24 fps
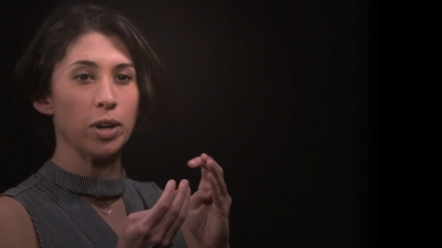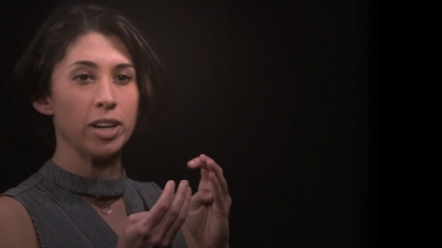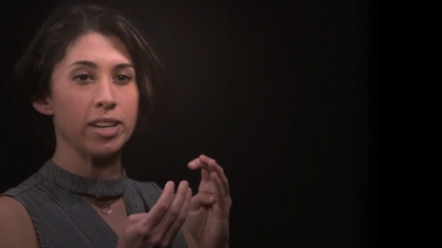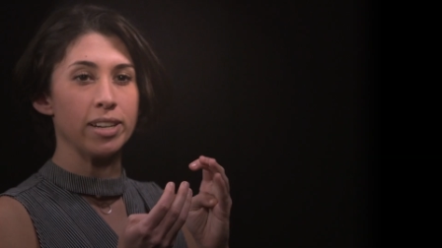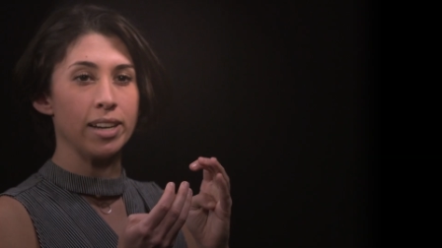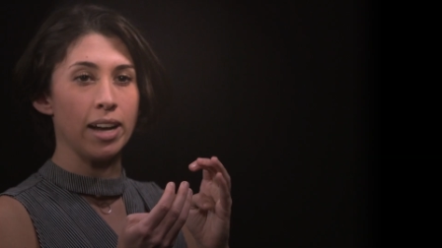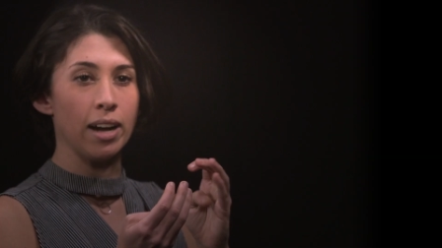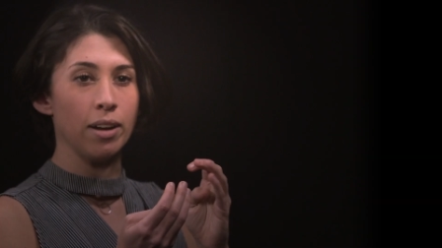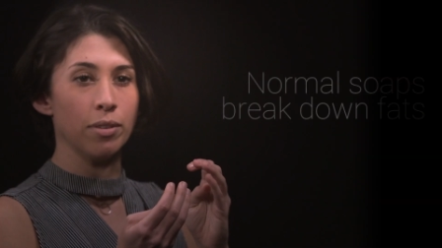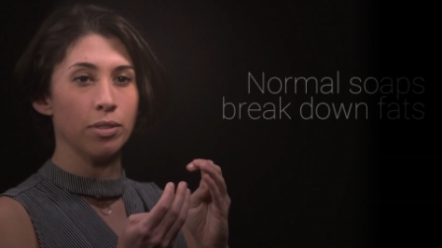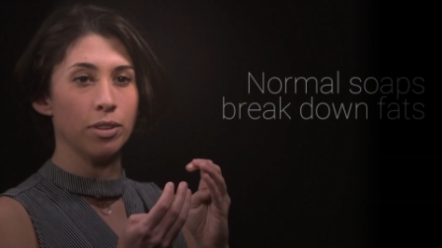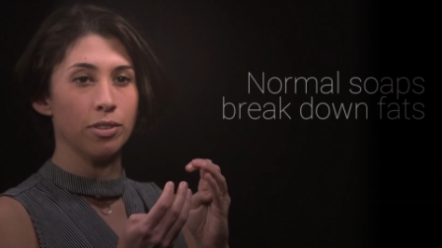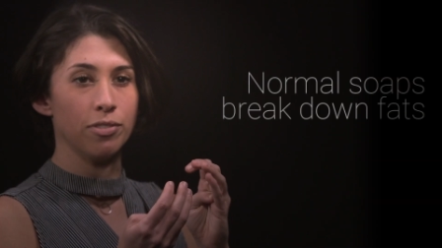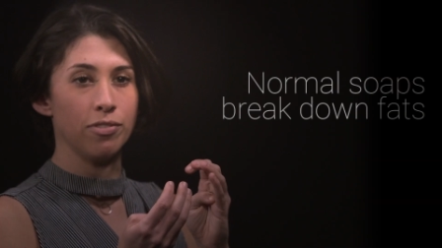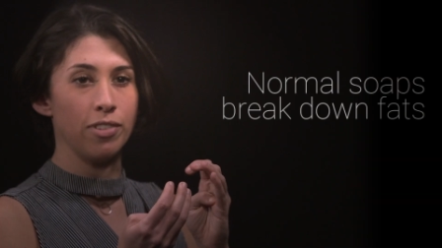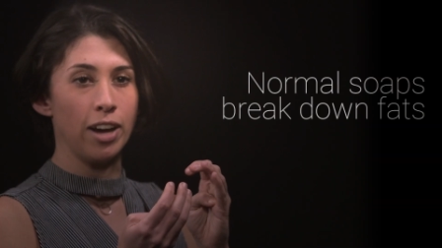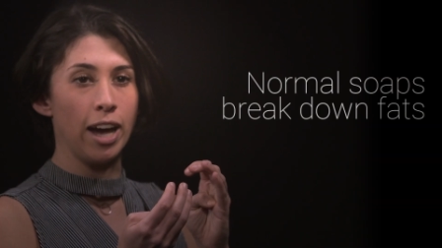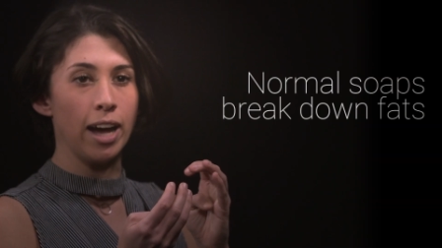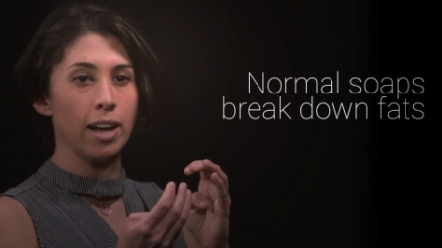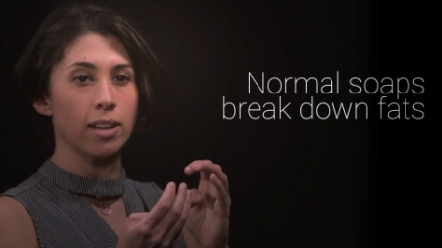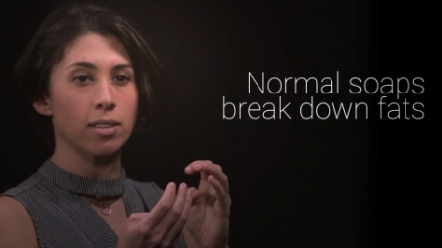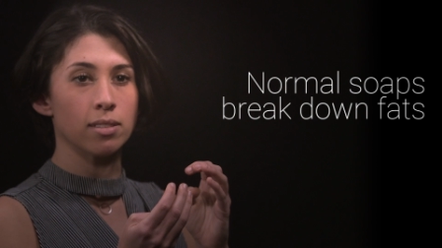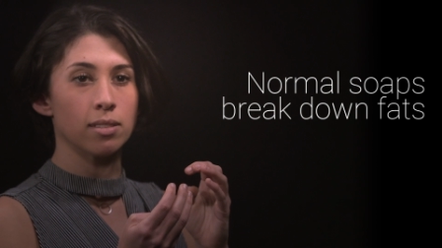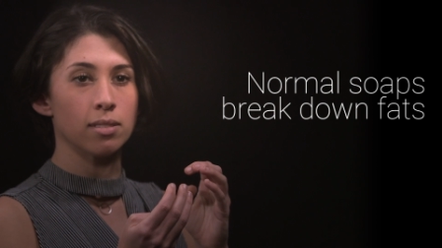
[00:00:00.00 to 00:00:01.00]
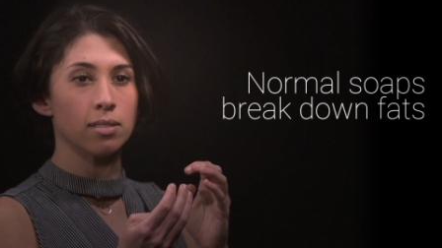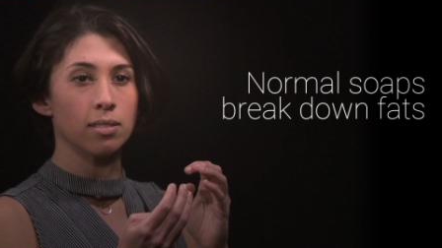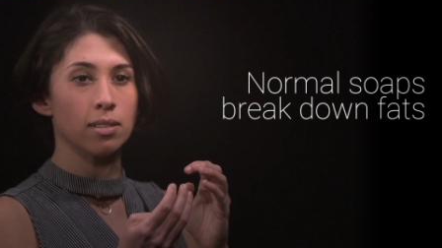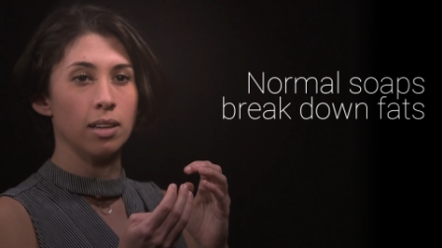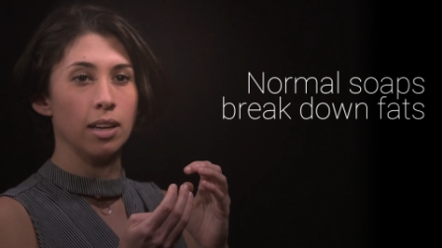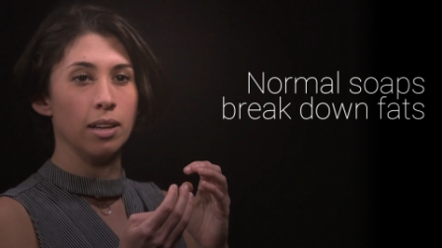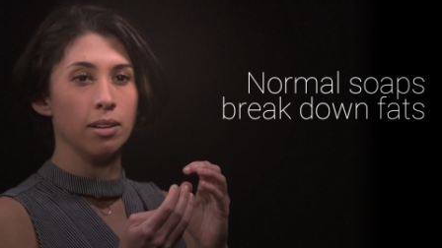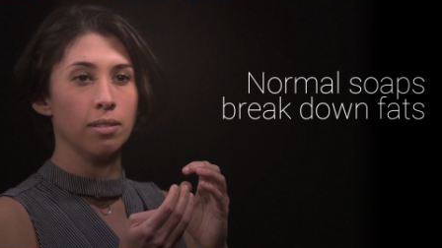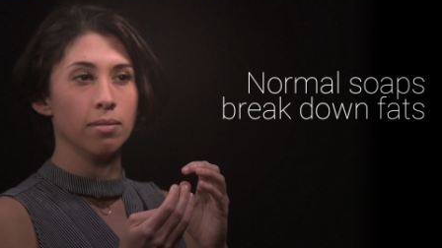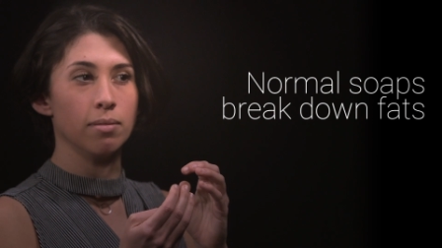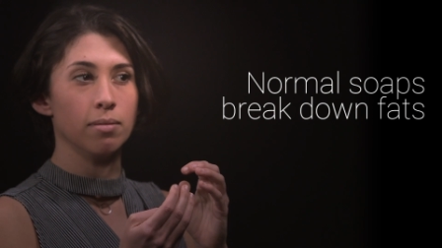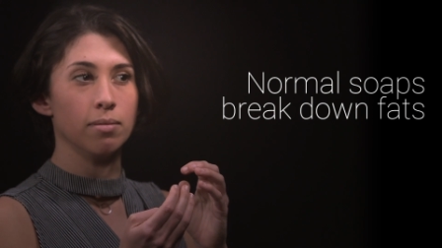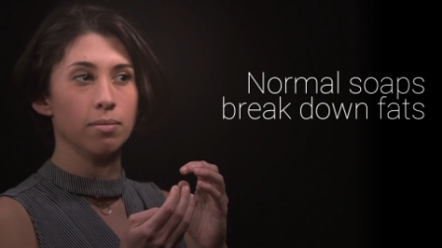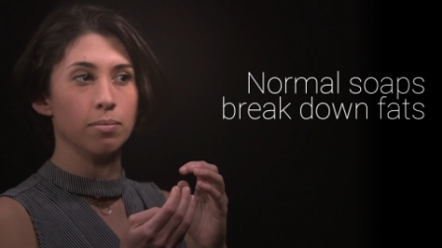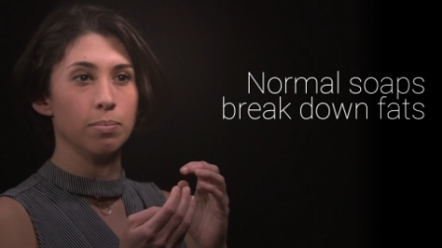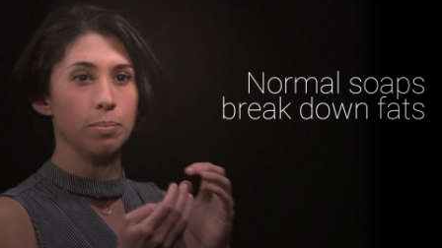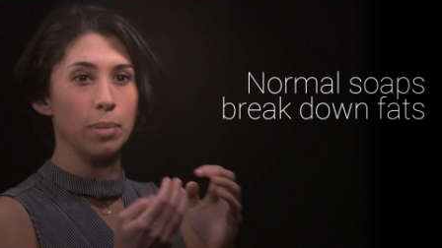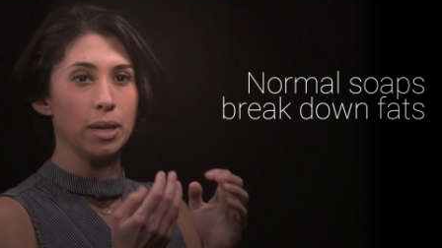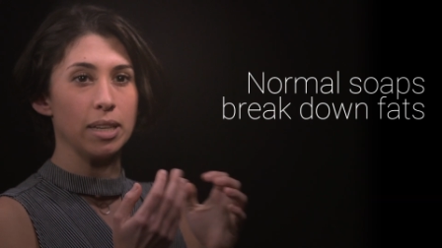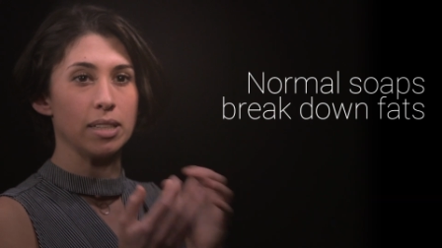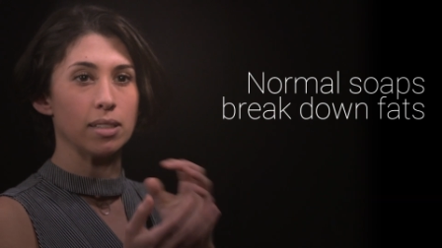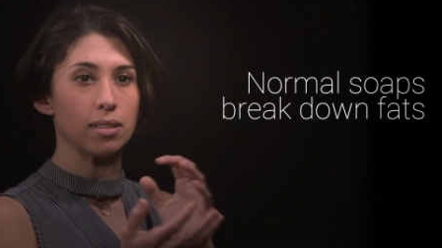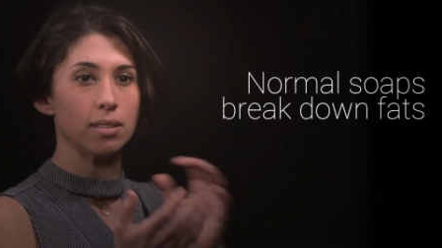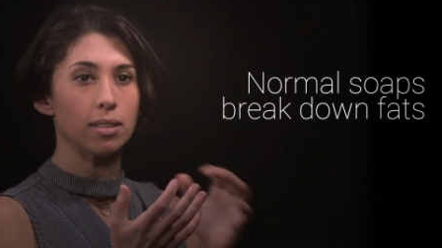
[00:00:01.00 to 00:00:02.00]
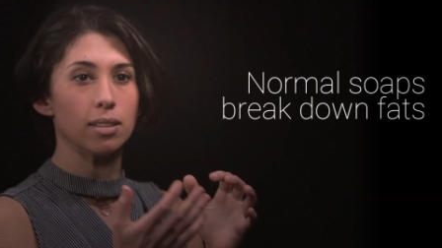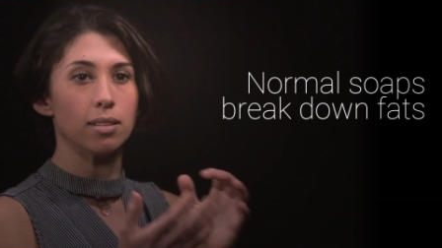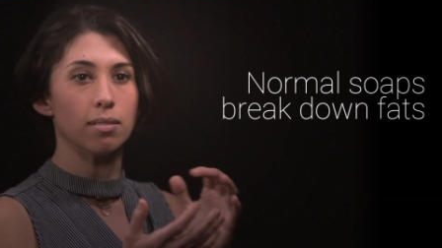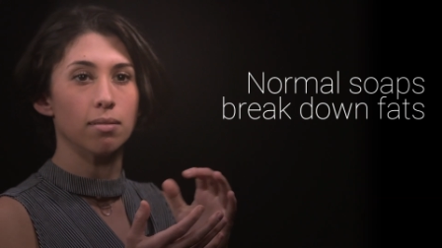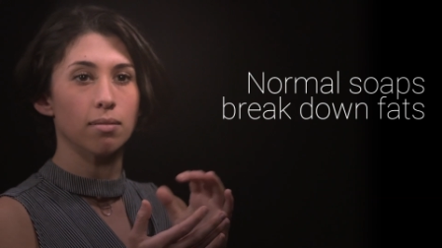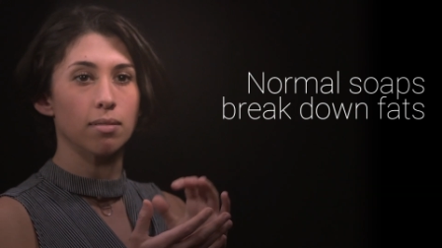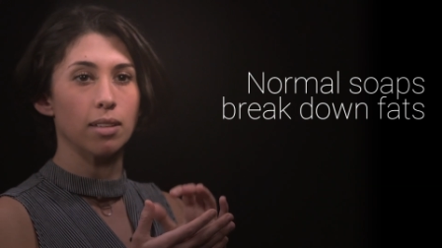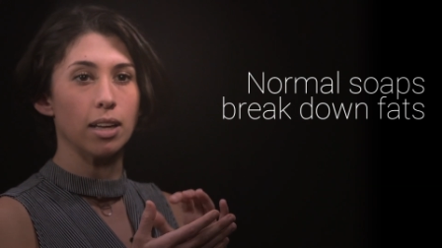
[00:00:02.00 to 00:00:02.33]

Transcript: break down the fats and basically